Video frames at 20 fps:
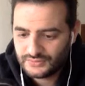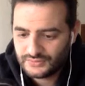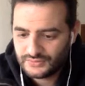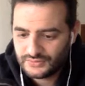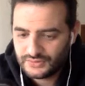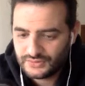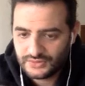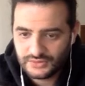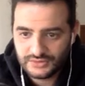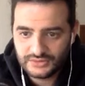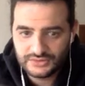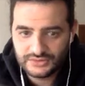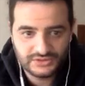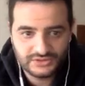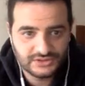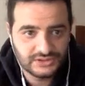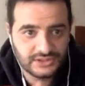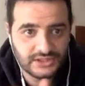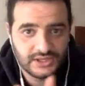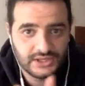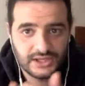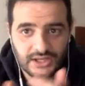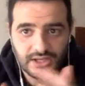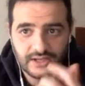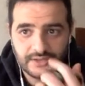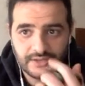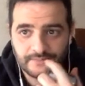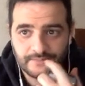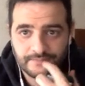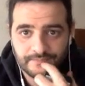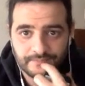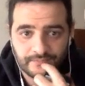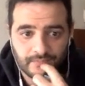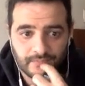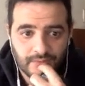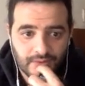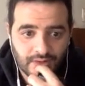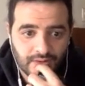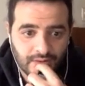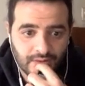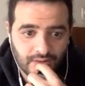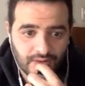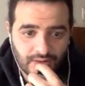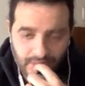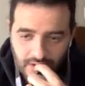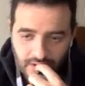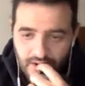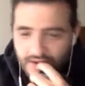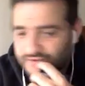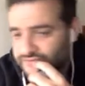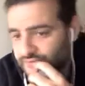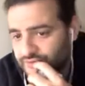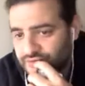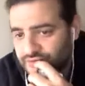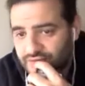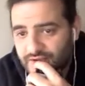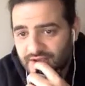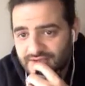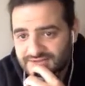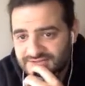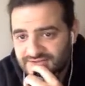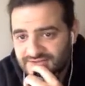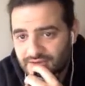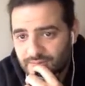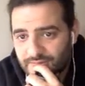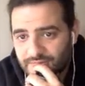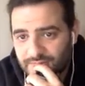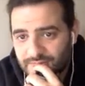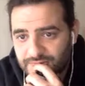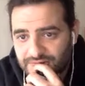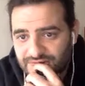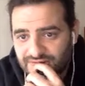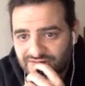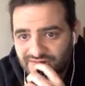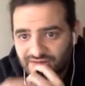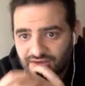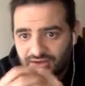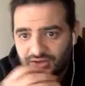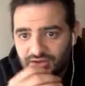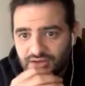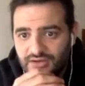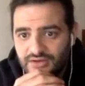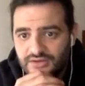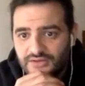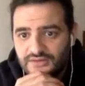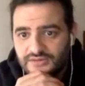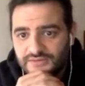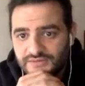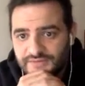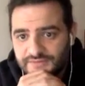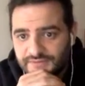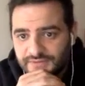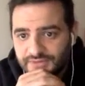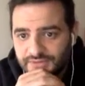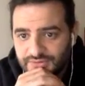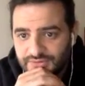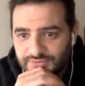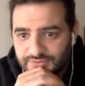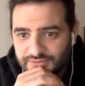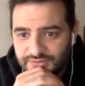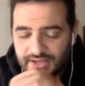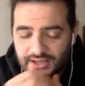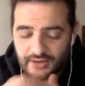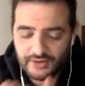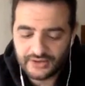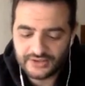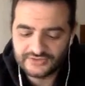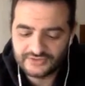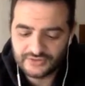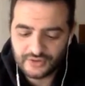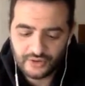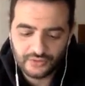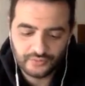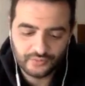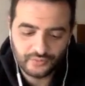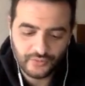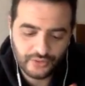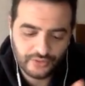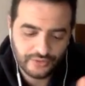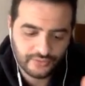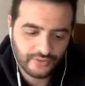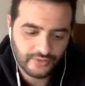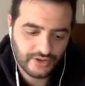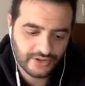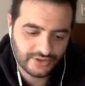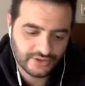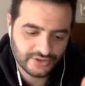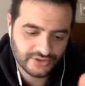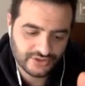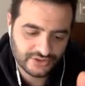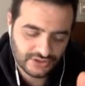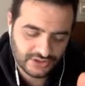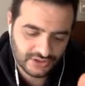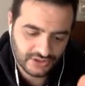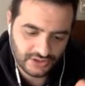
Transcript: There is not. All right, so are you guys done with me? For now, it's called Roto Grinders.